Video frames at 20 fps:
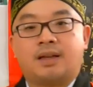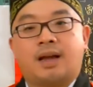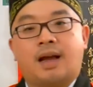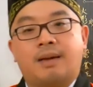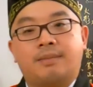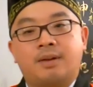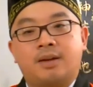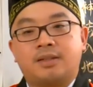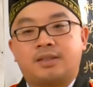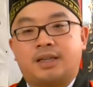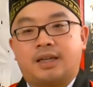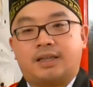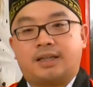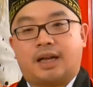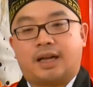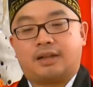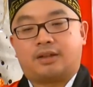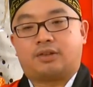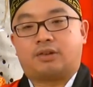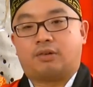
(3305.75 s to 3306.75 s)
I'm not saying
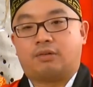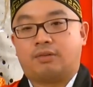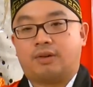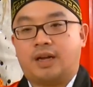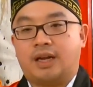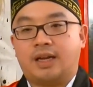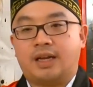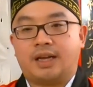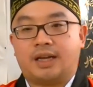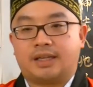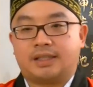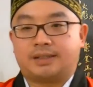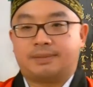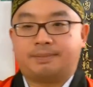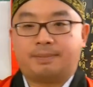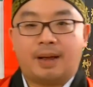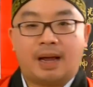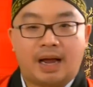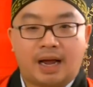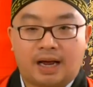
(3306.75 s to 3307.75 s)
that donating is
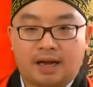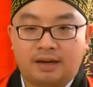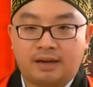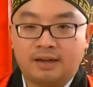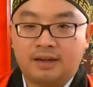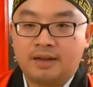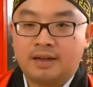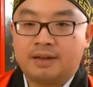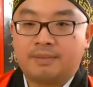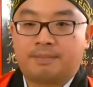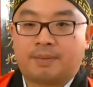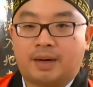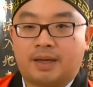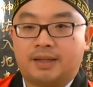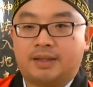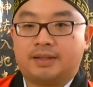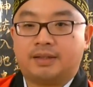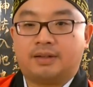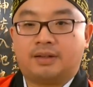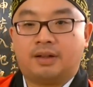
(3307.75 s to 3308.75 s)
bad,
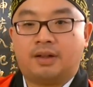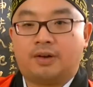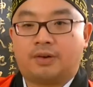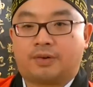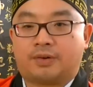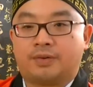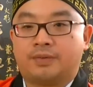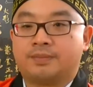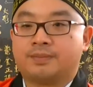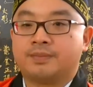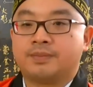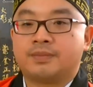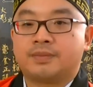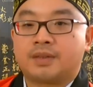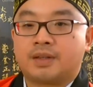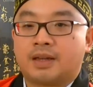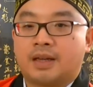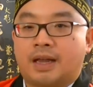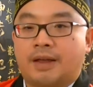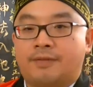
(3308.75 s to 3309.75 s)
but look,
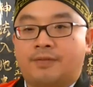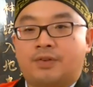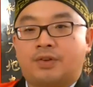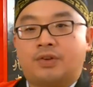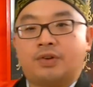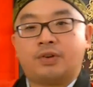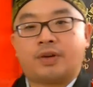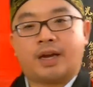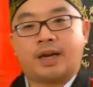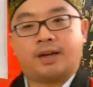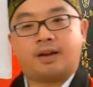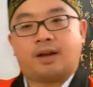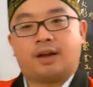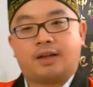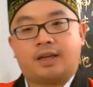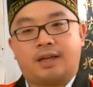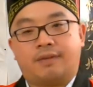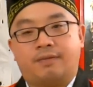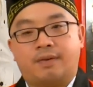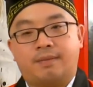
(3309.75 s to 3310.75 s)
if you
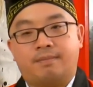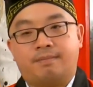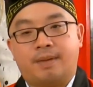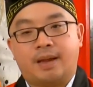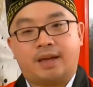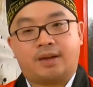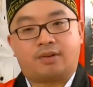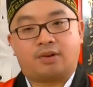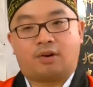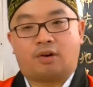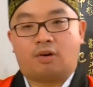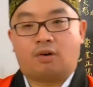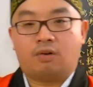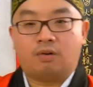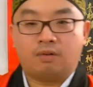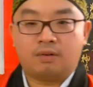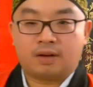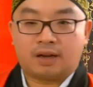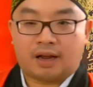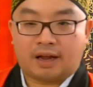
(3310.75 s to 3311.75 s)
cannot even make your
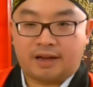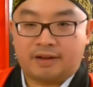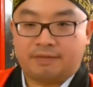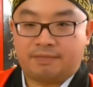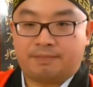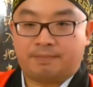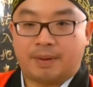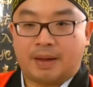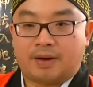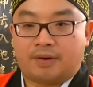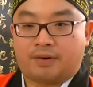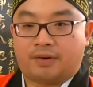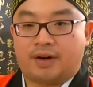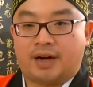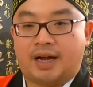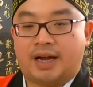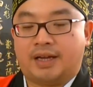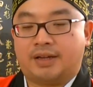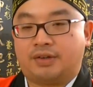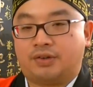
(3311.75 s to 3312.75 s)
own life
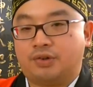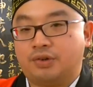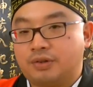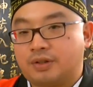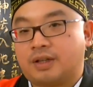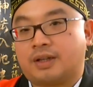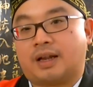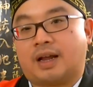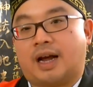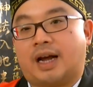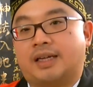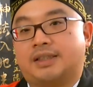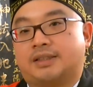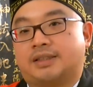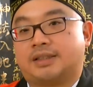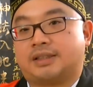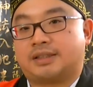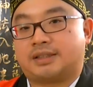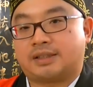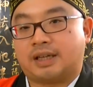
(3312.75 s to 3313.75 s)
better and utilize
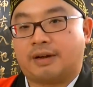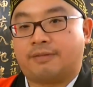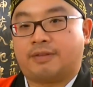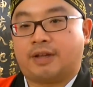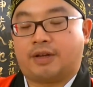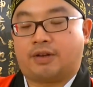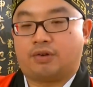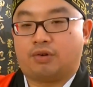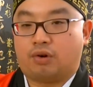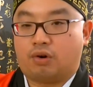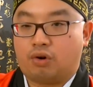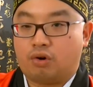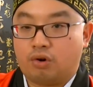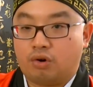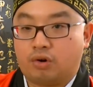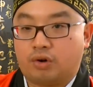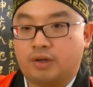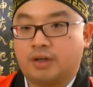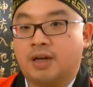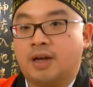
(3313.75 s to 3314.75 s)
the stuff that you
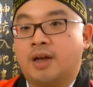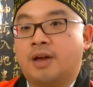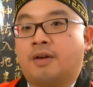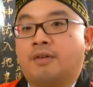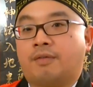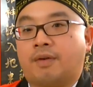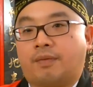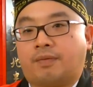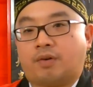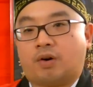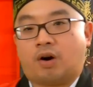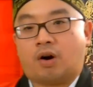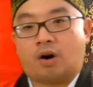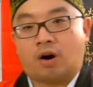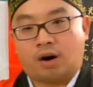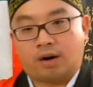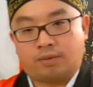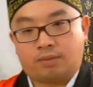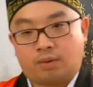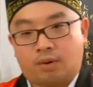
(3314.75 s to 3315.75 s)
earn with your
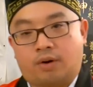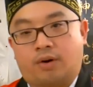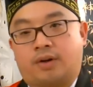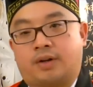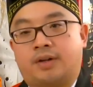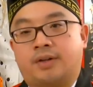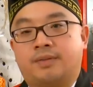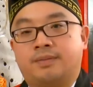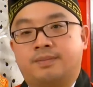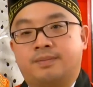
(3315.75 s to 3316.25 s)
hard work,